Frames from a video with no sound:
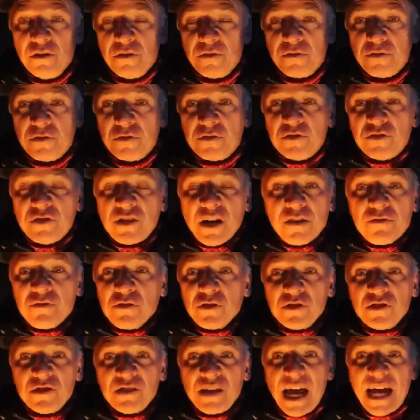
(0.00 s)
for
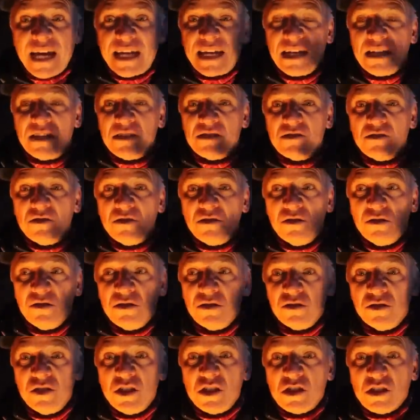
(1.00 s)
several seconds
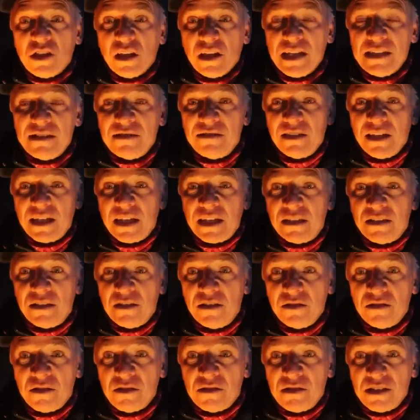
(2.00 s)
just listening
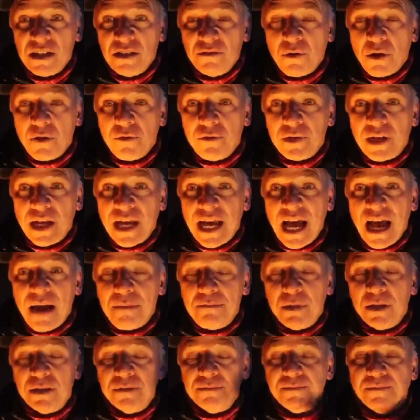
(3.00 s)
to see what would
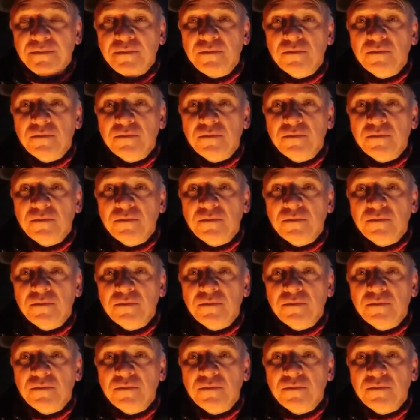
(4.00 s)
happen.